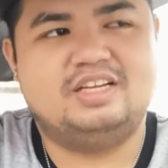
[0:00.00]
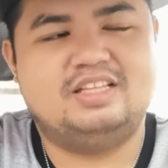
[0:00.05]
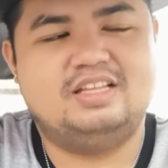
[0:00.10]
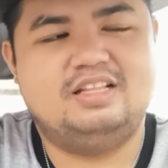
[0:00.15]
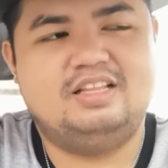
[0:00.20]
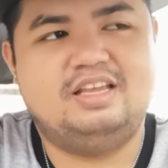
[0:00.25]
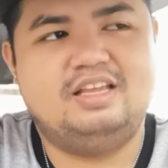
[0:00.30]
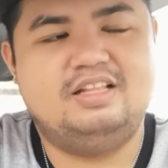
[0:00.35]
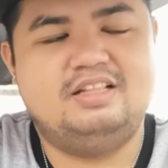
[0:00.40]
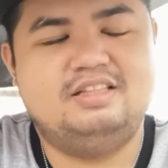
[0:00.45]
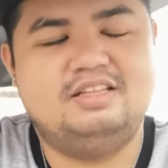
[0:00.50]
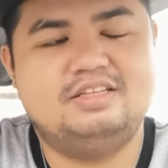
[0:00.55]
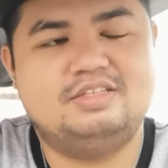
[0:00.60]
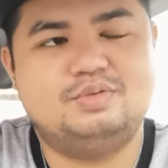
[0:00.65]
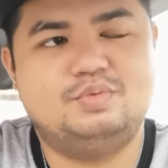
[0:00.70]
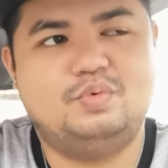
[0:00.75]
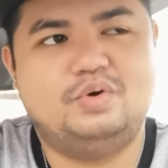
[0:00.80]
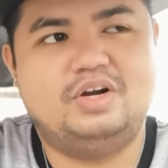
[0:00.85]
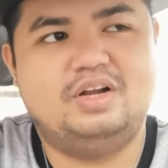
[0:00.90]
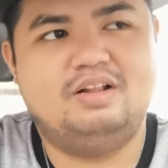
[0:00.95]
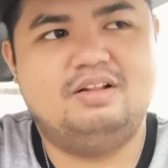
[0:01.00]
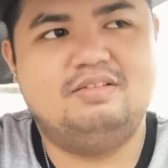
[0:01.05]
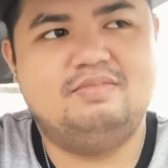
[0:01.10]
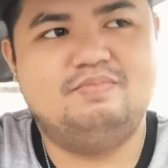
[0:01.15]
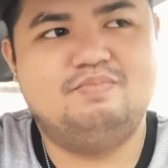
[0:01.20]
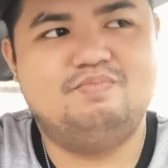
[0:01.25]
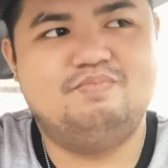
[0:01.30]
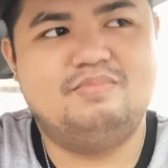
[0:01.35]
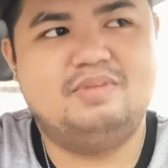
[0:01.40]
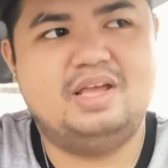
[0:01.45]
technically in this
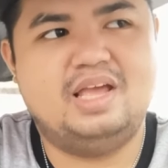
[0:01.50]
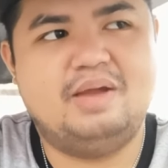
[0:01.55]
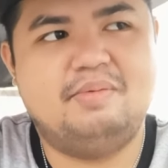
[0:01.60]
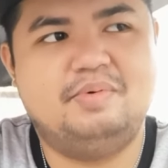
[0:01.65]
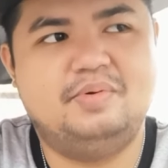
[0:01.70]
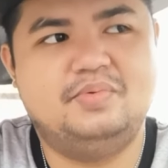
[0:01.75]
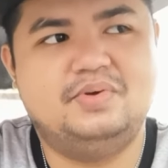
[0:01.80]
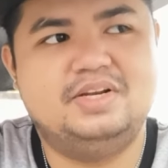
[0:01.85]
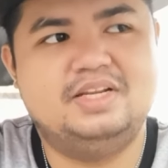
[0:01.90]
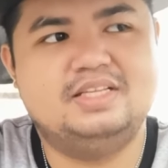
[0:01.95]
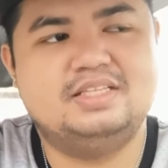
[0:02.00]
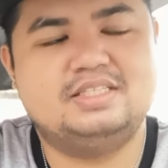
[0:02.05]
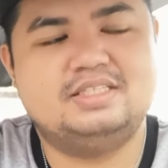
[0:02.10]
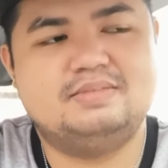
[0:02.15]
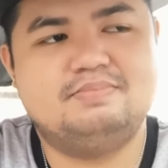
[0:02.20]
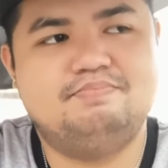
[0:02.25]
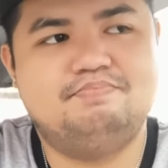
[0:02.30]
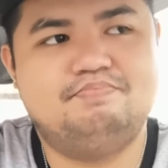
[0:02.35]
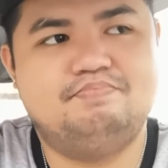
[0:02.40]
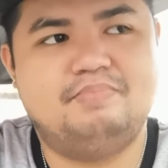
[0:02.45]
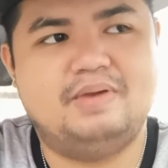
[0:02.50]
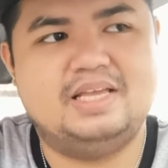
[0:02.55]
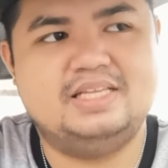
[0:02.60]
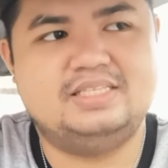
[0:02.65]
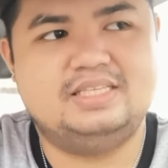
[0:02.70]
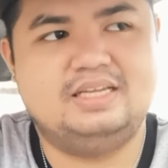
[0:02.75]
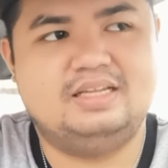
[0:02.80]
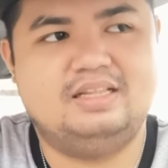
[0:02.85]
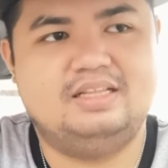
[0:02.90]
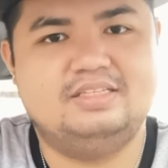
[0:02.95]
world, everyone is
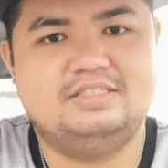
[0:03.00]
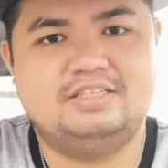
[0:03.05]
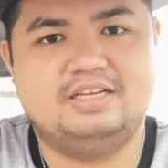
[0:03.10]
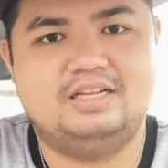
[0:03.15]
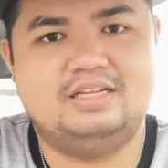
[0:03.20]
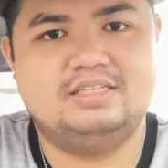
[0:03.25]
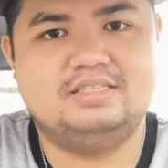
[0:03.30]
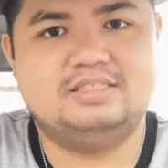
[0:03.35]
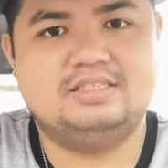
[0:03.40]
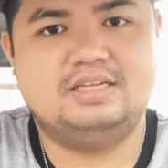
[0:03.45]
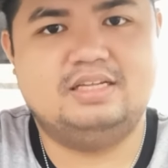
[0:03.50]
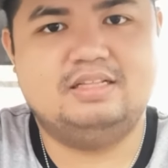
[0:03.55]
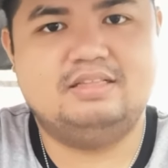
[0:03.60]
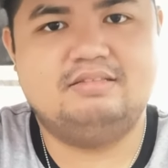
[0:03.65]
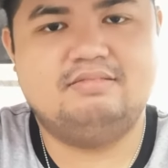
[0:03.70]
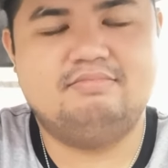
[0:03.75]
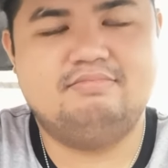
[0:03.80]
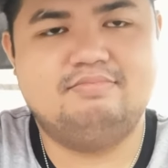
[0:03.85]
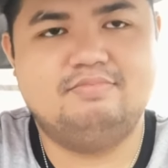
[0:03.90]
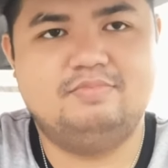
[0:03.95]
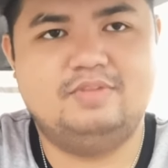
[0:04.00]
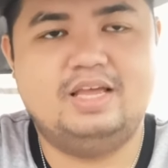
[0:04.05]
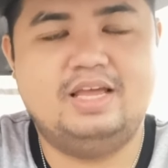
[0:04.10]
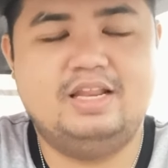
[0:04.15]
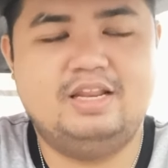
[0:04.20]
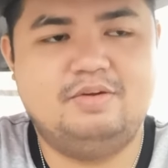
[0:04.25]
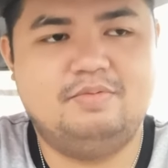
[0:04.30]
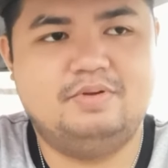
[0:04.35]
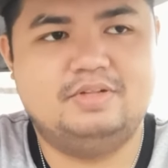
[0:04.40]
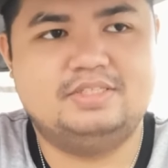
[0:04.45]
basically jealous that
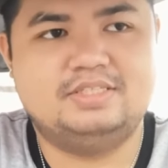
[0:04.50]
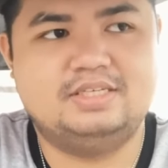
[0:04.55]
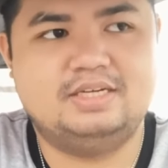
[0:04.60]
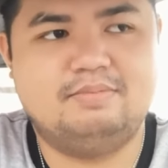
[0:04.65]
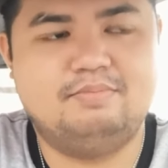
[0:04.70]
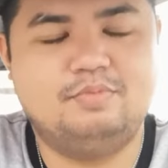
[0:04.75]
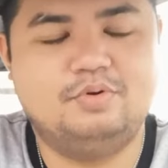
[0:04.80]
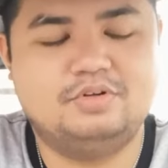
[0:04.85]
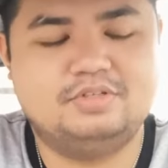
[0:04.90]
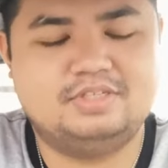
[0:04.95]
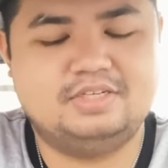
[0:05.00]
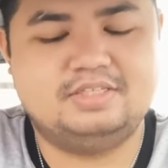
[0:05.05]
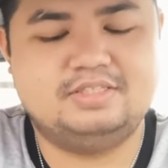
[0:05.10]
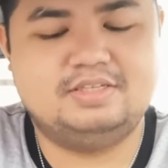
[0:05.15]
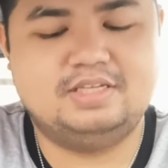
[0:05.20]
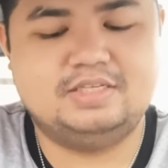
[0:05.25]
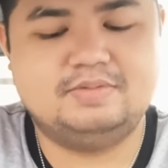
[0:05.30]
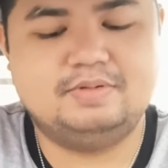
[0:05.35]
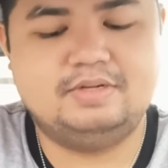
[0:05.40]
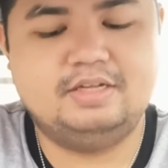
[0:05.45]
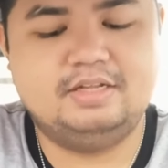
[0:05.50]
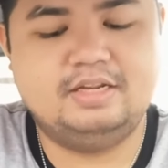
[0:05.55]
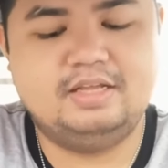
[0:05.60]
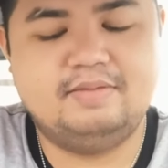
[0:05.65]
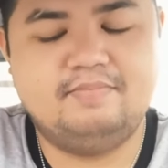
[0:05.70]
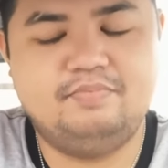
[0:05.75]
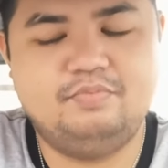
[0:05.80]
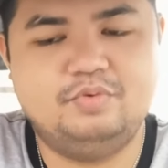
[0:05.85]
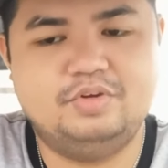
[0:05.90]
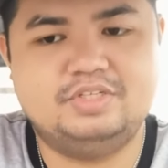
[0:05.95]
anyone's more successful than
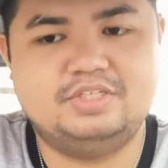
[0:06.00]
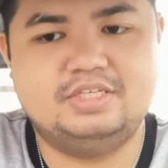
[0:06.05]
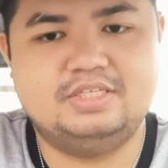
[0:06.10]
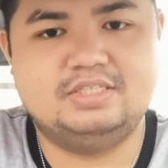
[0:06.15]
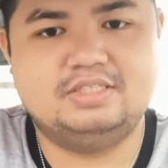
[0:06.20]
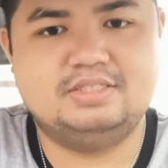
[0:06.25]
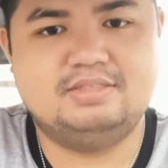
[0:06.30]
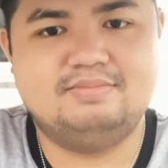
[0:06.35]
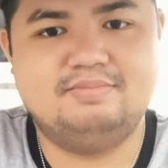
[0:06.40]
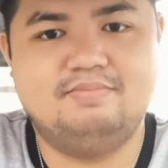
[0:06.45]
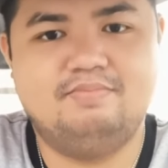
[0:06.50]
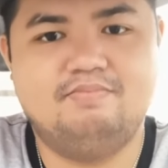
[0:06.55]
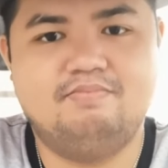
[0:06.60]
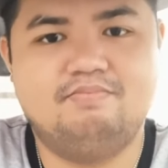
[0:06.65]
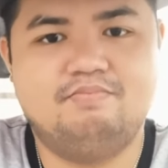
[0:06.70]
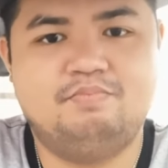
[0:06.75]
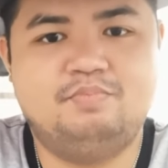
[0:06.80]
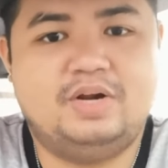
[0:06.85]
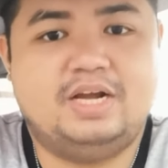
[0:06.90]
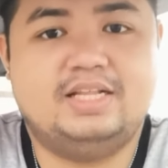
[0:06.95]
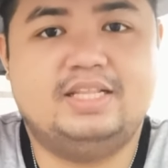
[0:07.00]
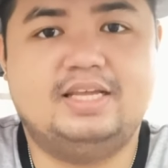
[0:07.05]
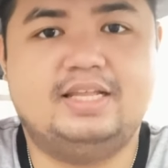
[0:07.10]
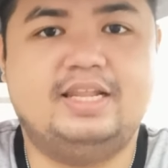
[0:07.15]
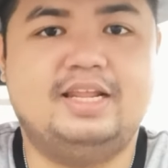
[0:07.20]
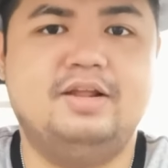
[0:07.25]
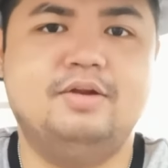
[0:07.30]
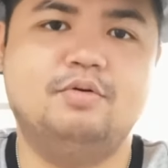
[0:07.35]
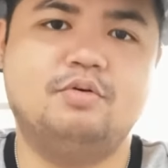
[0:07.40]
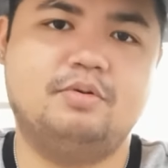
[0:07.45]
them, which is
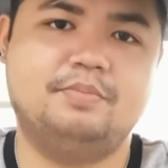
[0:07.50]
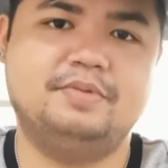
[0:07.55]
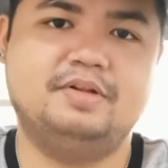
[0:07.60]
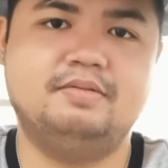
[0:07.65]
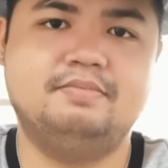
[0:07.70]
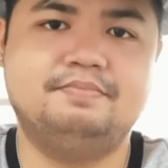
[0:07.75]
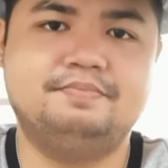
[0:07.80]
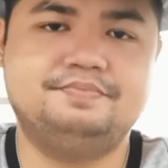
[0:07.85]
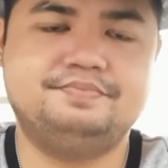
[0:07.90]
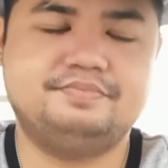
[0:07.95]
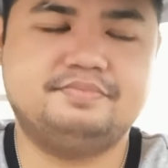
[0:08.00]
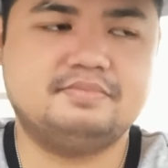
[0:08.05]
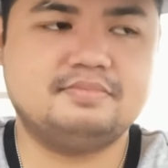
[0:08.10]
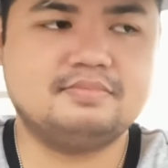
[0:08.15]
practically normal.